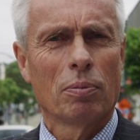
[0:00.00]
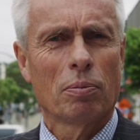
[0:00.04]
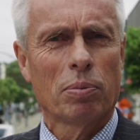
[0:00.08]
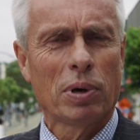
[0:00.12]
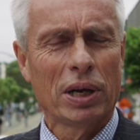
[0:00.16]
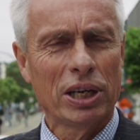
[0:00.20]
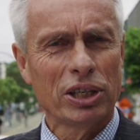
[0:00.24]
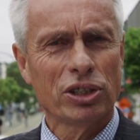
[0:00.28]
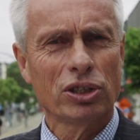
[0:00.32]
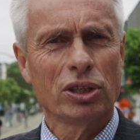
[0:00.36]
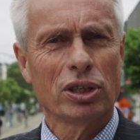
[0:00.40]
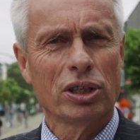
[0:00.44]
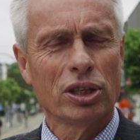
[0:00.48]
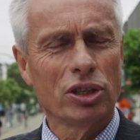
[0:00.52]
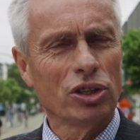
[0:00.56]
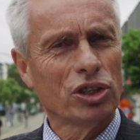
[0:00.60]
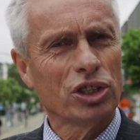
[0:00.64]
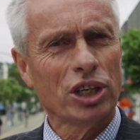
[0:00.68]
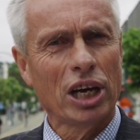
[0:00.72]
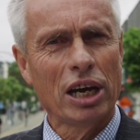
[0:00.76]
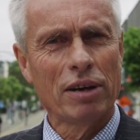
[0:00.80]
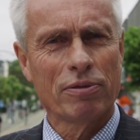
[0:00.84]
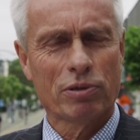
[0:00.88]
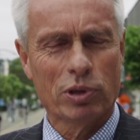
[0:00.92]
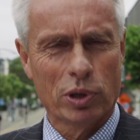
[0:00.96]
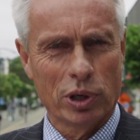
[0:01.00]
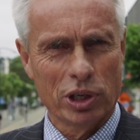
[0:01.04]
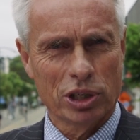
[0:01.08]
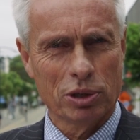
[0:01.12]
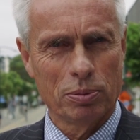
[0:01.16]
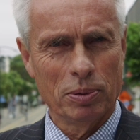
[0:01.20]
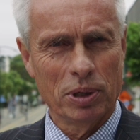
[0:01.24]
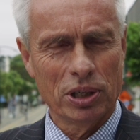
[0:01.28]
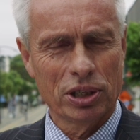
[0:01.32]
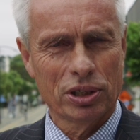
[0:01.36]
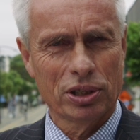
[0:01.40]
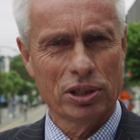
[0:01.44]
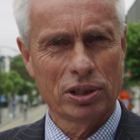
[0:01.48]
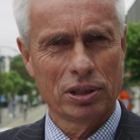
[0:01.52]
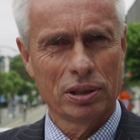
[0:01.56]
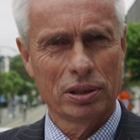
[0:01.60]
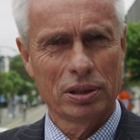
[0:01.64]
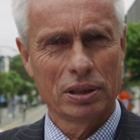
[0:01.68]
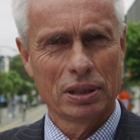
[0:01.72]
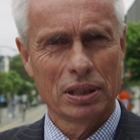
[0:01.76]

pleasant and safe Christmas.